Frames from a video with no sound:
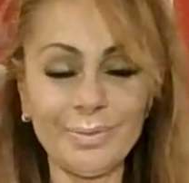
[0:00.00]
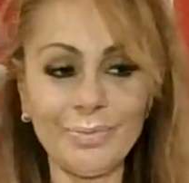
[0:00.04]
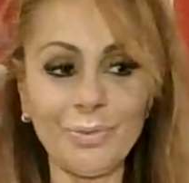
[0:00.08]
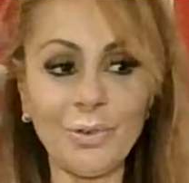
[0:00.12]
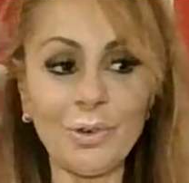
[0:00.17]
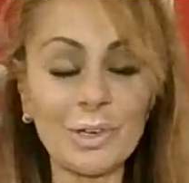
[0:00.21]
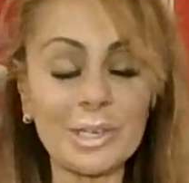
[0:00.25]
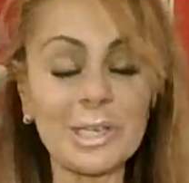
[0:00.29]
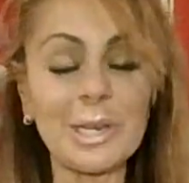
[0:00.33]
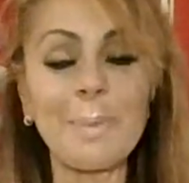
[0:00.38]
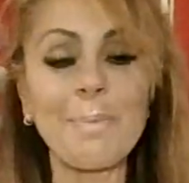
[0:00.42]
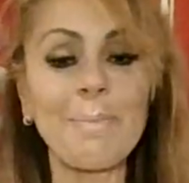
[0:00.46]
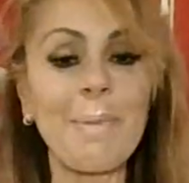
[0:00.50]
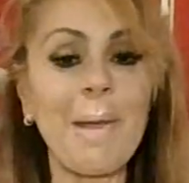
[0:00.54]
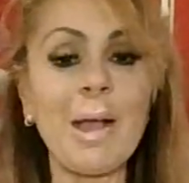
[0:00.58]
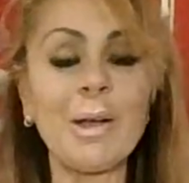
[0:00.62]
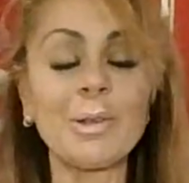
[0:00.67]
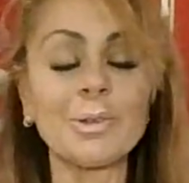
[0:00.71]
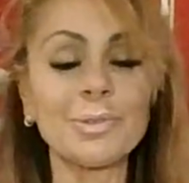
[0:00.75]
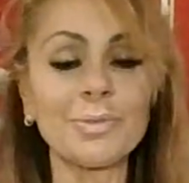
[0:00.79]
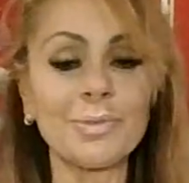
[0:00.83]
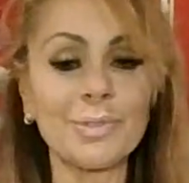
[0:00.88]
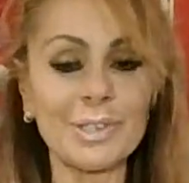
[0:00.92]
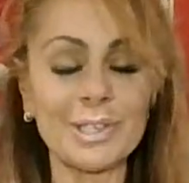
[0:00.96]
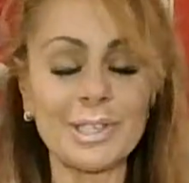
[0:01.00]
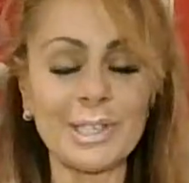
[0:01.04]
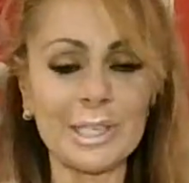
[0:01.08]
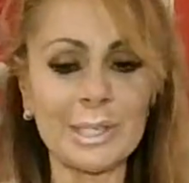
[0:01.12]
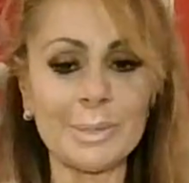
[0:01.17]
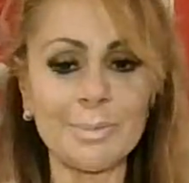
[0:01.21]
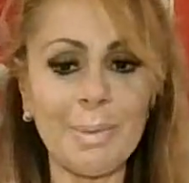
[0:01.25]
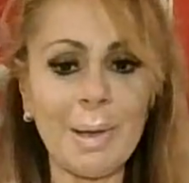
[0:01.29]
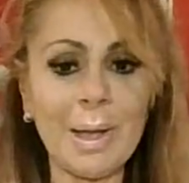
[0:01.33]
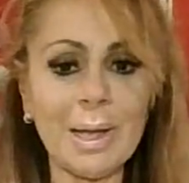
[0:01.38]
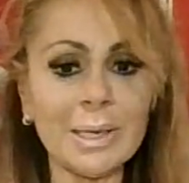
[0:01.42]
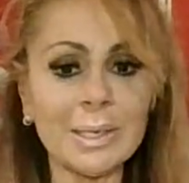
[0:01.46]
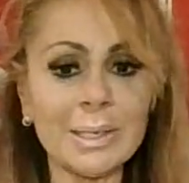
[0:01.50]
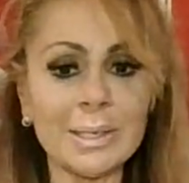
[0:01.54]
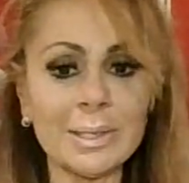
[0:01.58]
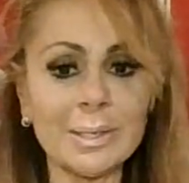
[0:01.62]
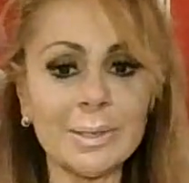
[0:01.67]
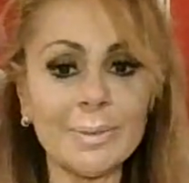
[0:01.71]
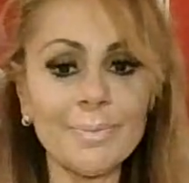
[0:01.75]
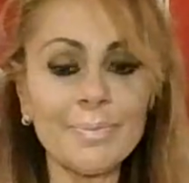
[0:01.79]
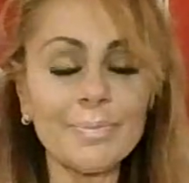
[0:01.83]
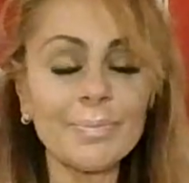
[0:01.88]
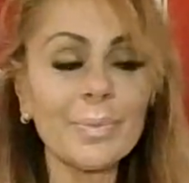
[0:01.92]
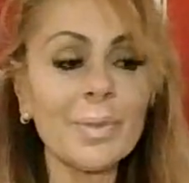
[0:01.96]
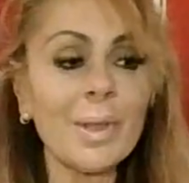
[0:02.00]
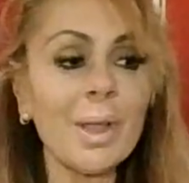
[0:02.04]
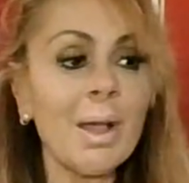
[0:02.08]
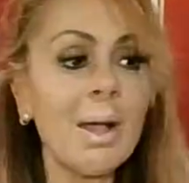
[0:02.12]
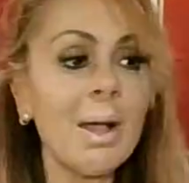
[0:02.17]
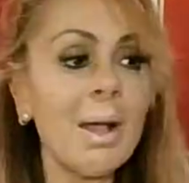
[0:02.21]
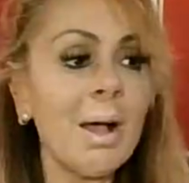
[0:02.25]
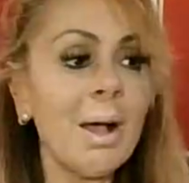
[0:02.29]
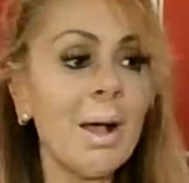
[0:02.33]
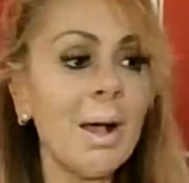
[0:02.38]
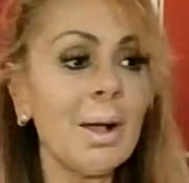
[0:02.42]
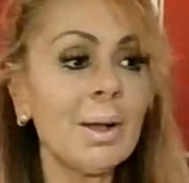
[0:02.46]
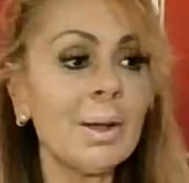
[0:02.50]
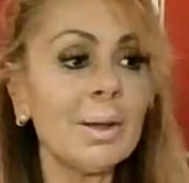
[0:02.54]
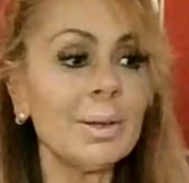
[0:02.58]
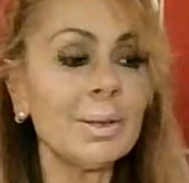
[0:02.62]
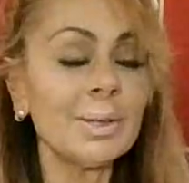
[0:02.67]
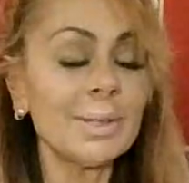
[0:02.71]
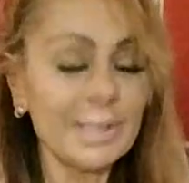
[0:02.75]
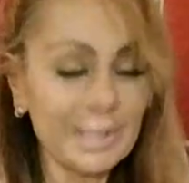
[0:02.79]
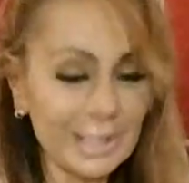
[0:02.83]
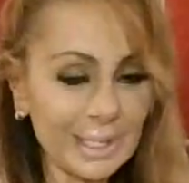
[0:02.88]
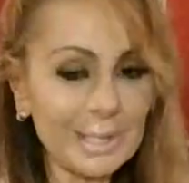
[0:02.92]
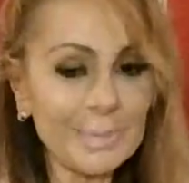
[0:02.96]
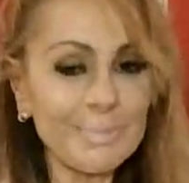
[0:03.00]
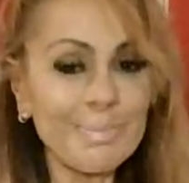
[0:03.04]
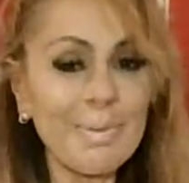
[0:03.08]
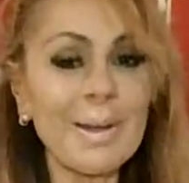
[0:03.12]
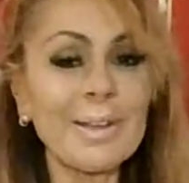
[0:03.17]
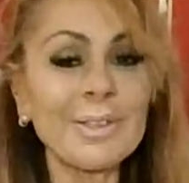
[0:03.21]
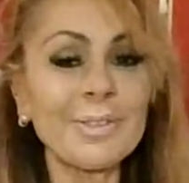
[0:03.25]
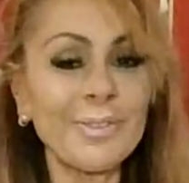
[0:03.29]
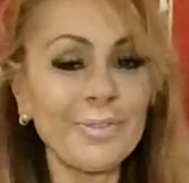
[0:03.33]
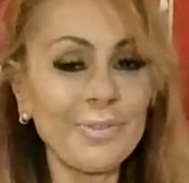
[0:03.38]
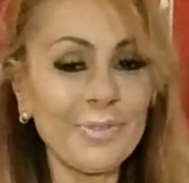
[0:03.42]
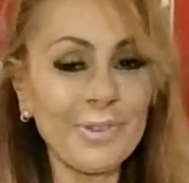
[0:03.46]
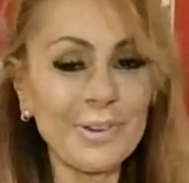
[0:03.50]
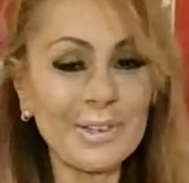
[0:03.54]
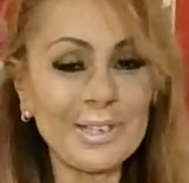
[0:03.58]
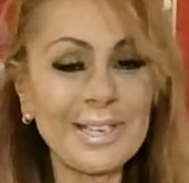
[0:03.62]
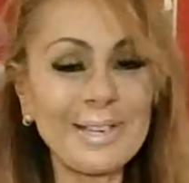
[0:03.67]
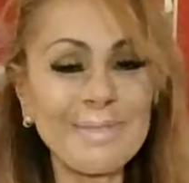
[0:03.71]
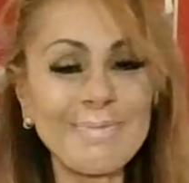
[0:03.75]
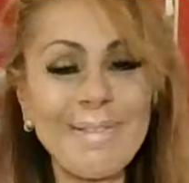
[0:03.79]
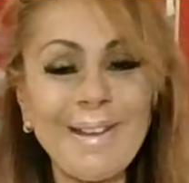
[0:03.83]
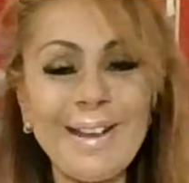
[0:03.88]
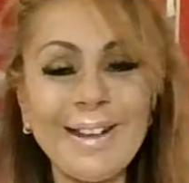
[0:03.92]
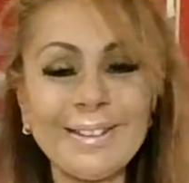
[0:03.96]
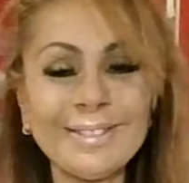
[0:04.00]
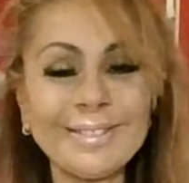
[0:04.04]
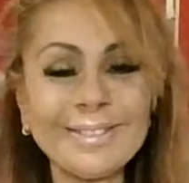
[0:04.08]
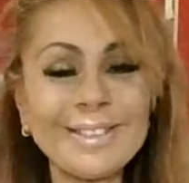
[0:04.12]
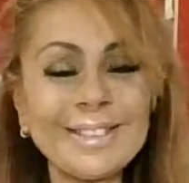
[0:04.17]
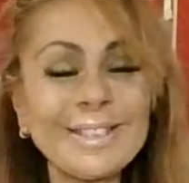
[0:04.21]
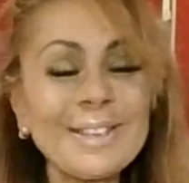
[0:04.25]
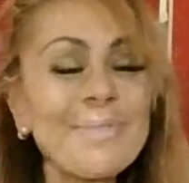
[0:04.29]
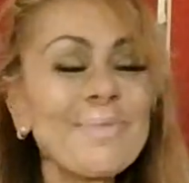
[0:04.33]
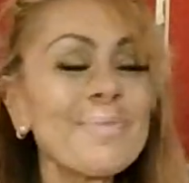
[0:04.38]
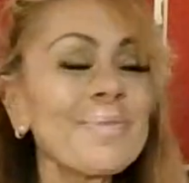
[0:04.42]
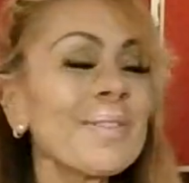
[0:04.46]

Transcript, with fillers: fourteen pounds for six bucks. Six bucks for fourteen pounds.